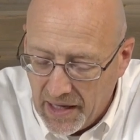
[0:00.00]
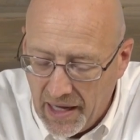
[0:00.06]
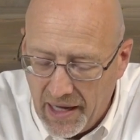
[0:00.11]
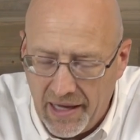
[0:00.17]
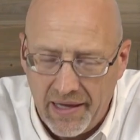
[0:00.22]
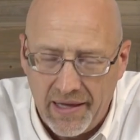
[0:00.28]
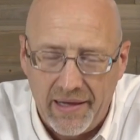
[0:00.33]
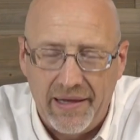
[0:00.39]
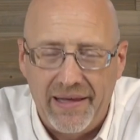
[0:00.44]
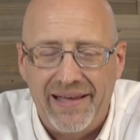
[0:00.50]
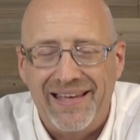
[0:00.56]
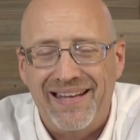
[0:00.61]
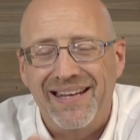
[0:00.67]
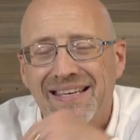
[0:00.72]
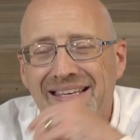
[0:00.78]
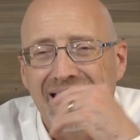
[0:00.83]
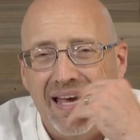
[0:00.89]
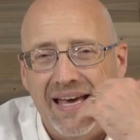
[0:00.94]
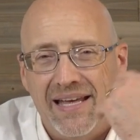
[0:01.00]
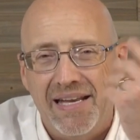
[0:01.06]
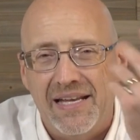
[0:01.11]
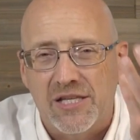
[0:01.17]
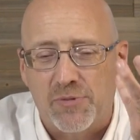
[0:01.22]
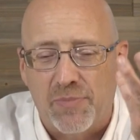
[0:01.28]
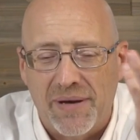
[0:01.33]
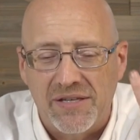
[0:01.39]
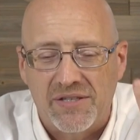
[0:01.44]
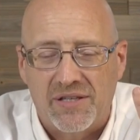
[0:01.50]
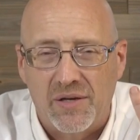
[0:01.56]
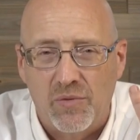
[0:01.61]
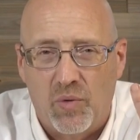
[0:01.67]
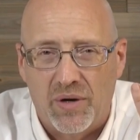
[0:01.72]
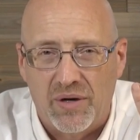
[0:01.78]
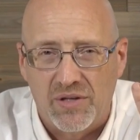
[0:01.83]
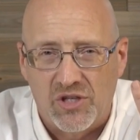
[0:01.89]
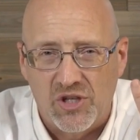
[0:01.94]
And again, it's basically
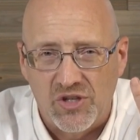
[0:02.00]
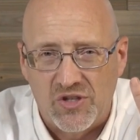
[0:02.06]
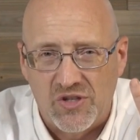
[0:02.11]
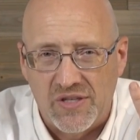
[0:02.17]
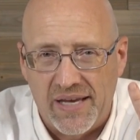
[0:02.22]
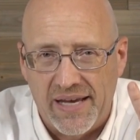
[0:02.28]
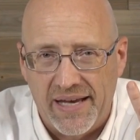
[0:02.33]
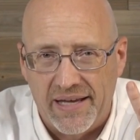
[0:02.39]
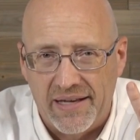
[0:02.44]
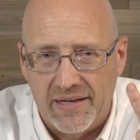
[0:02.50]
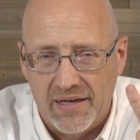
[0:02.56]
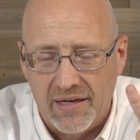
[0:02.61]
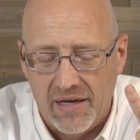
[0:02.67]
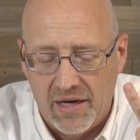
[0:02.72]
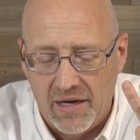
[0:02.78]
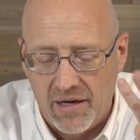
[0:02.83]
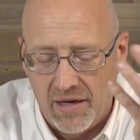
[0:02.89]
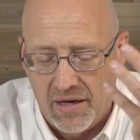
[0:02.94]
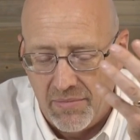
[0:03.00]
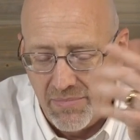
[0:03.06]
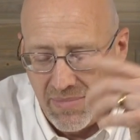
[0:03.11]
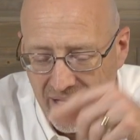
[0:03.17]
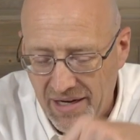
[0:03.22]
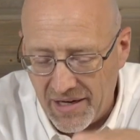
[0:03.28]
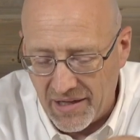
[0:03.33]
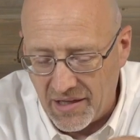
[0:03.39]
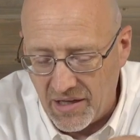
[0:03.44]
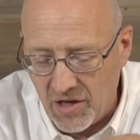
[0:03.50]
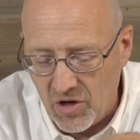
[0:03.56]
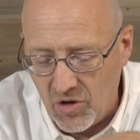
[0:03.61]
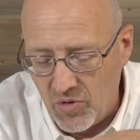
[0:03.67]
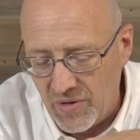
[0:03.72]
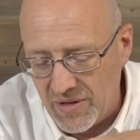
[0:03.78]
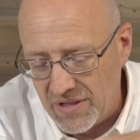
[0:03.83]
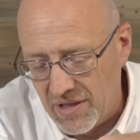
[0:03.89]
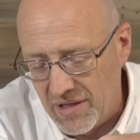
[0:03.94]
what I just said a minute
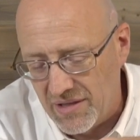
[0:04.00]
ago.